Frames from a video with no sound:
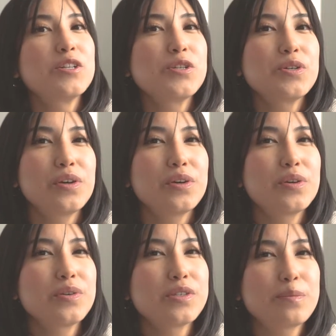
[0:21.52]

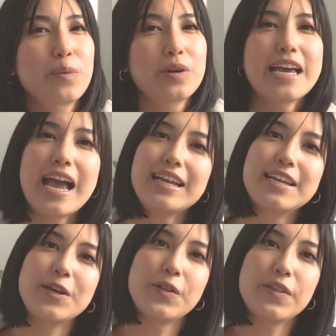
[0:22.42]
to some more
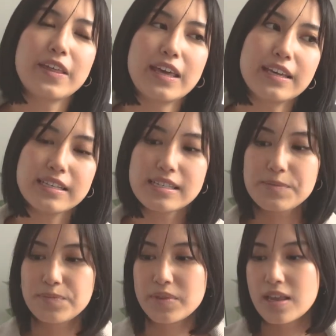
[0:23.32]
technical
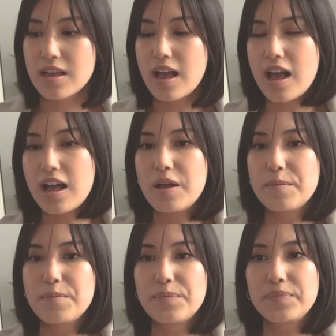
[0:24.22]
things.
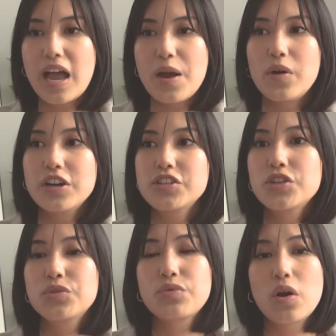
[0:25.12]
I wanted
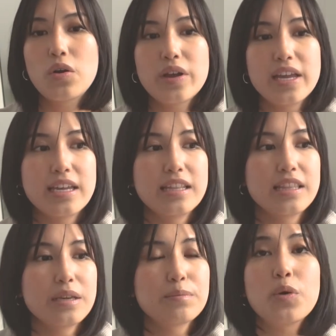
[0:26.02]
to throw in
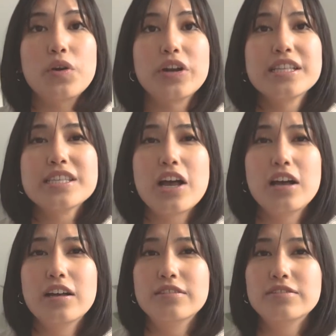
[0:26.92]
the importance
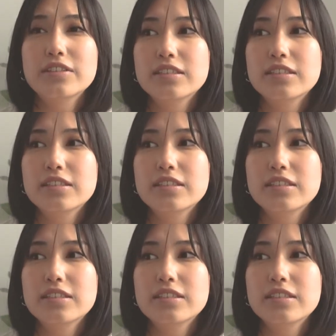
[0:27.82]
of